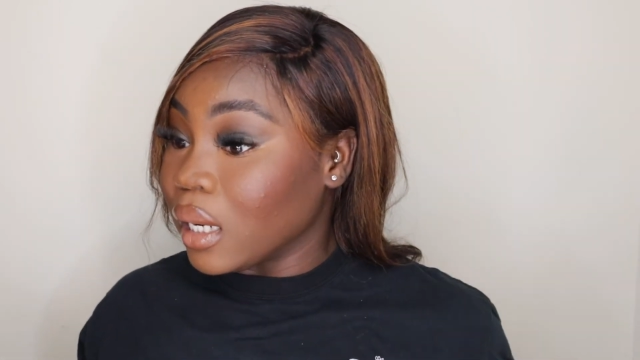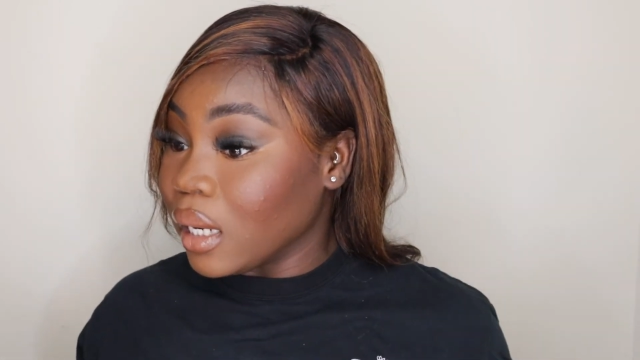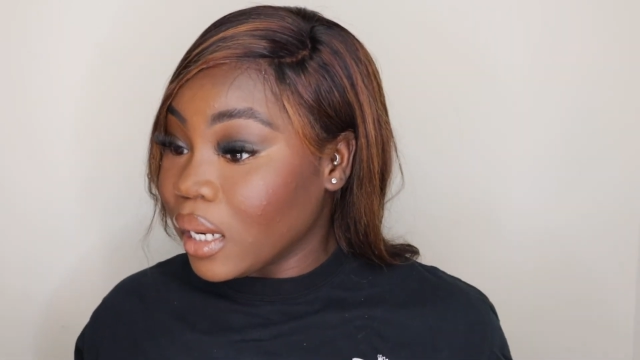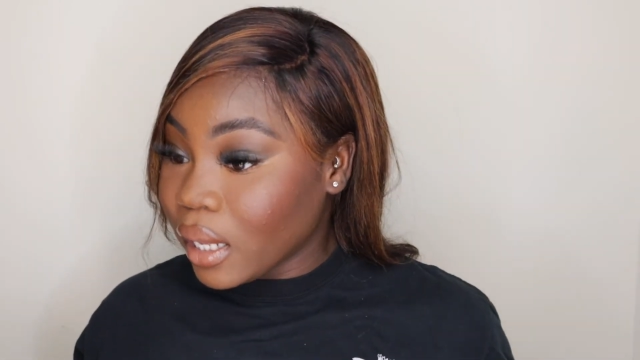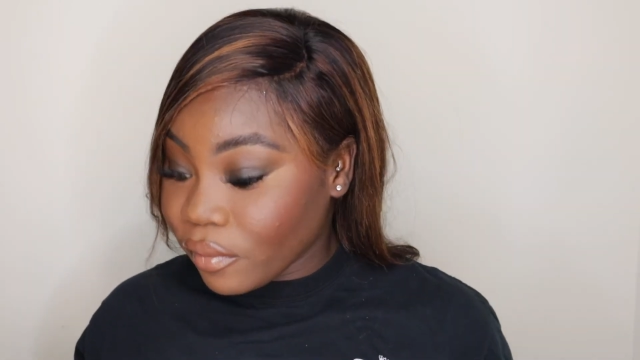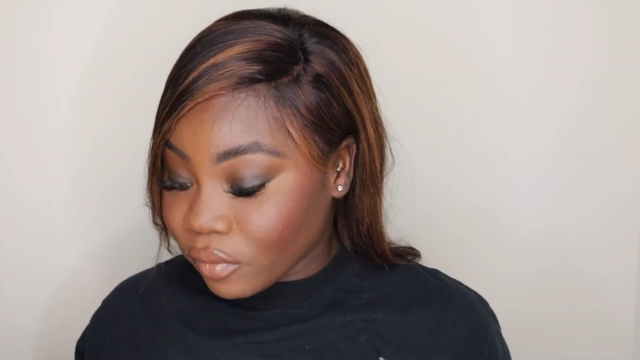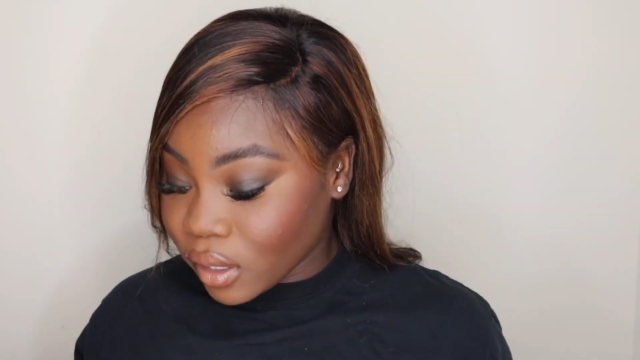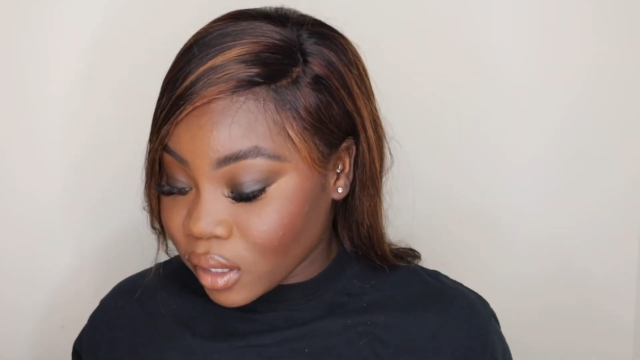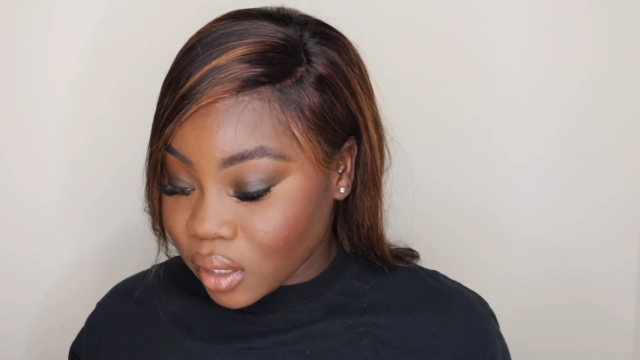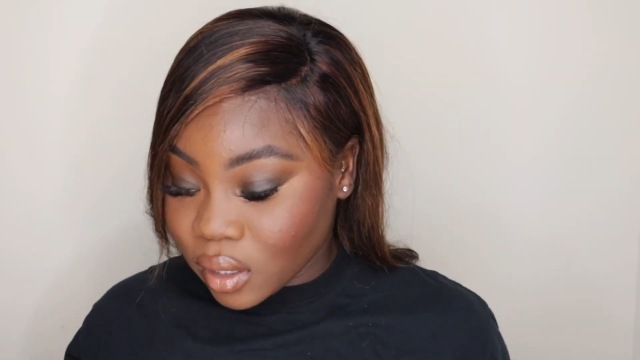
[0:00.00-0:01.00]
They
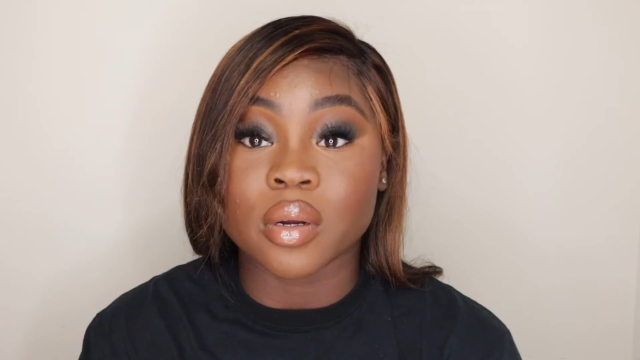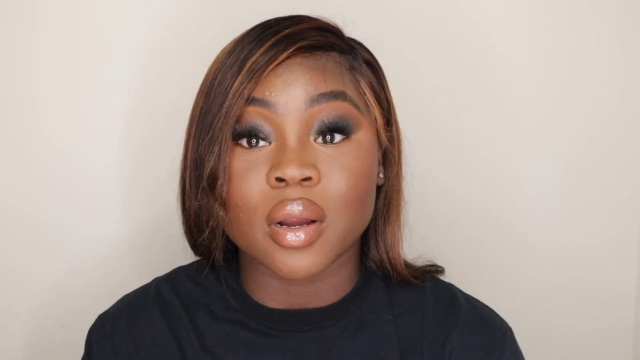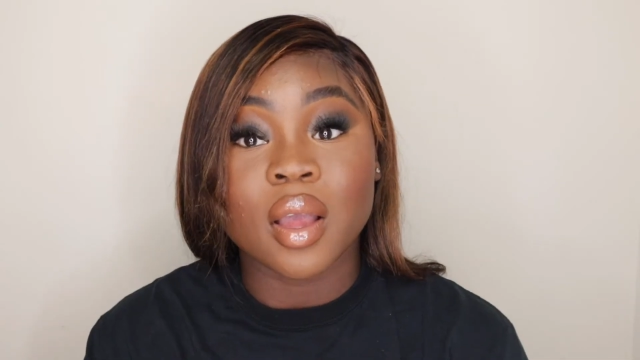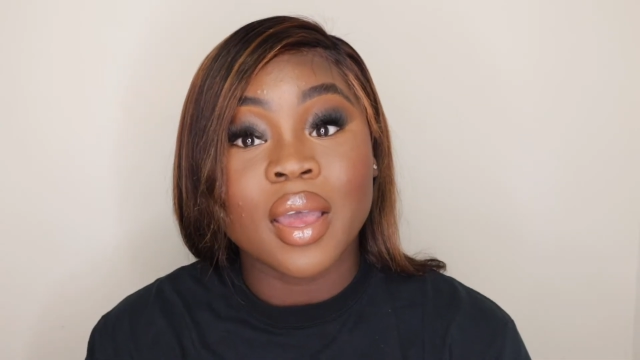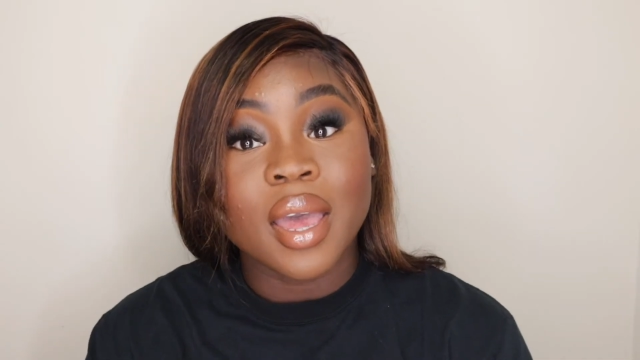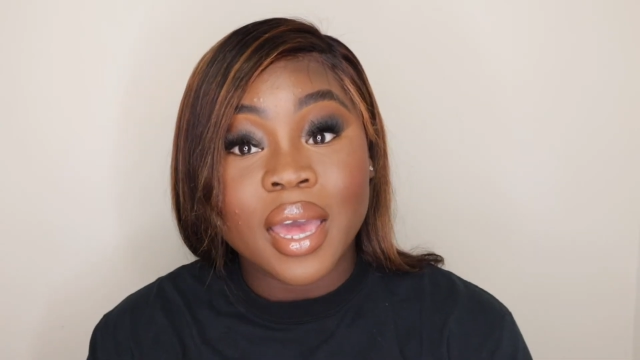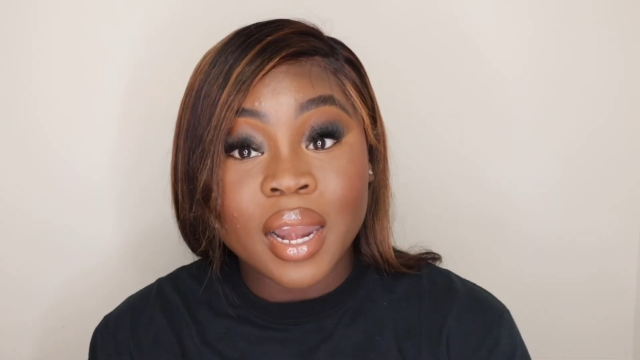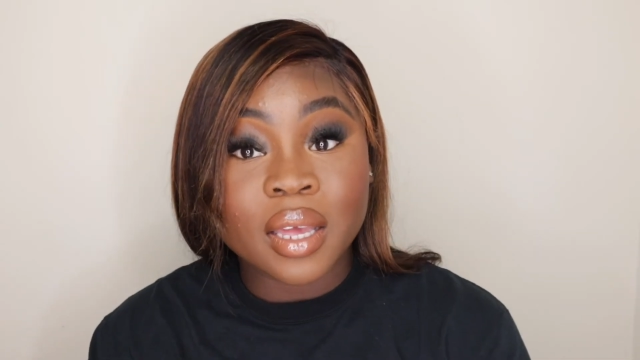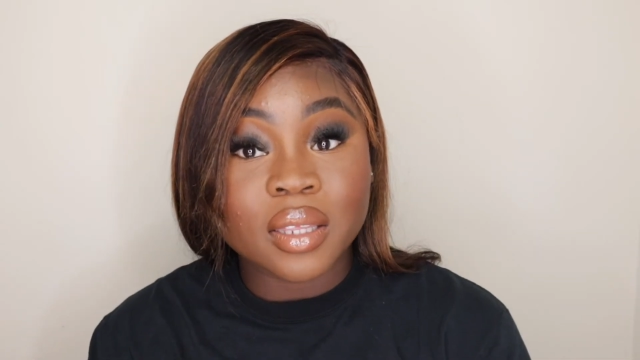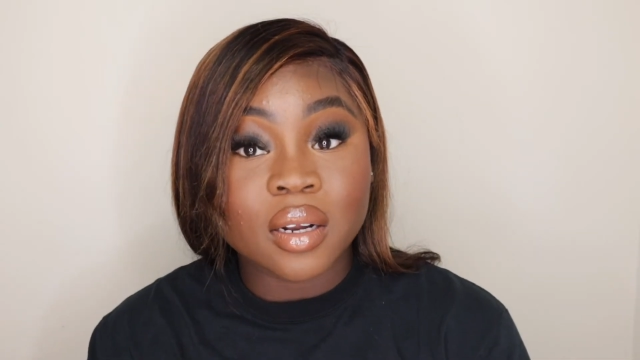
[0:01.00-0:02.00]
do, most of them.
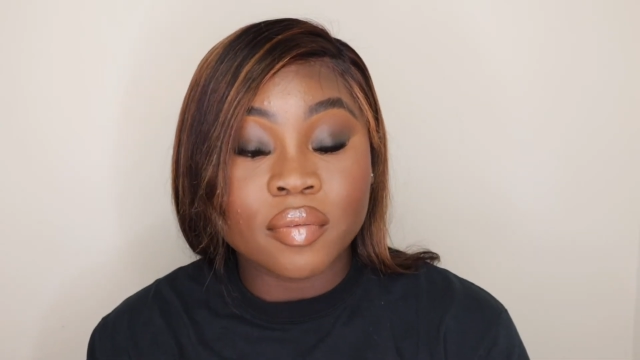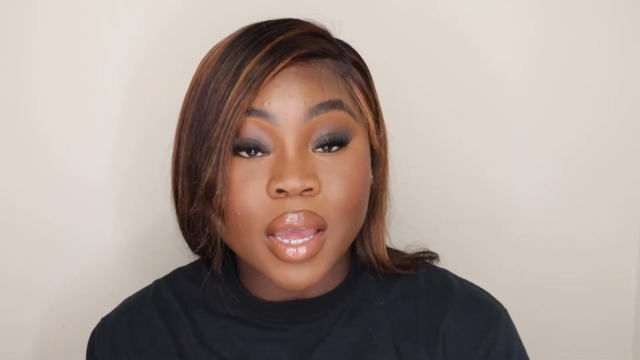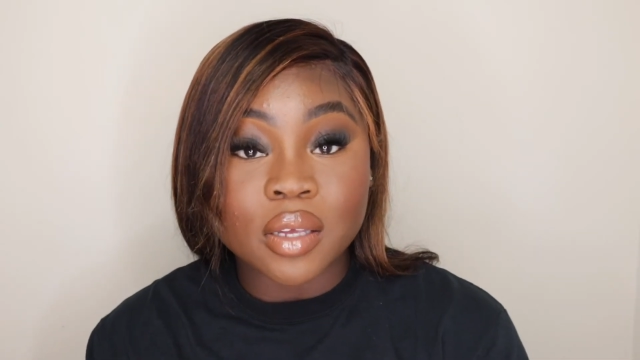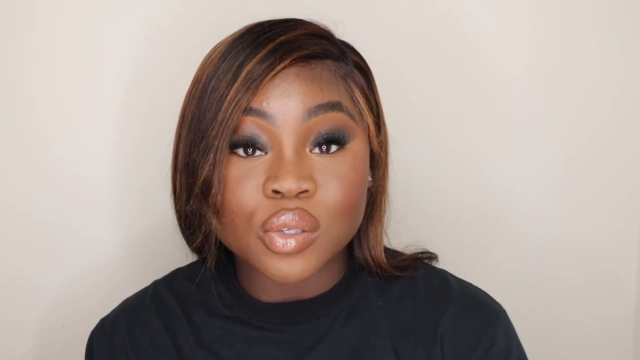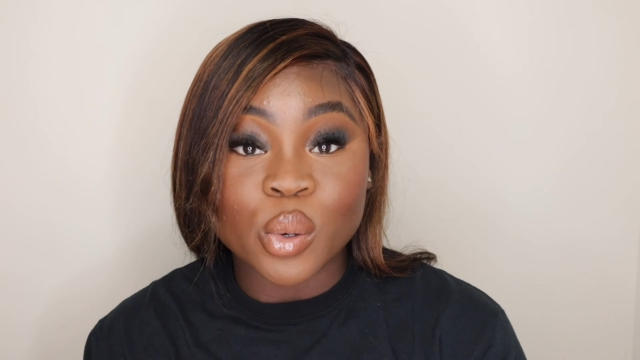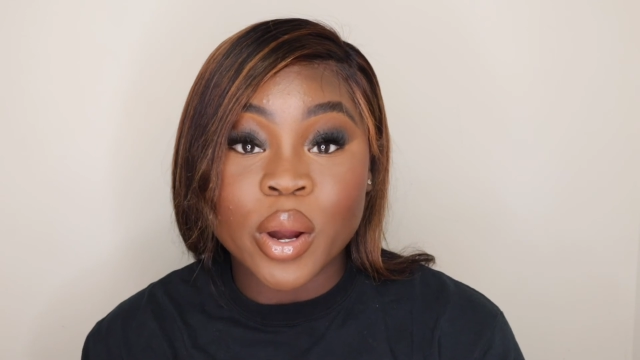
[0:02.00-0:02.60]
But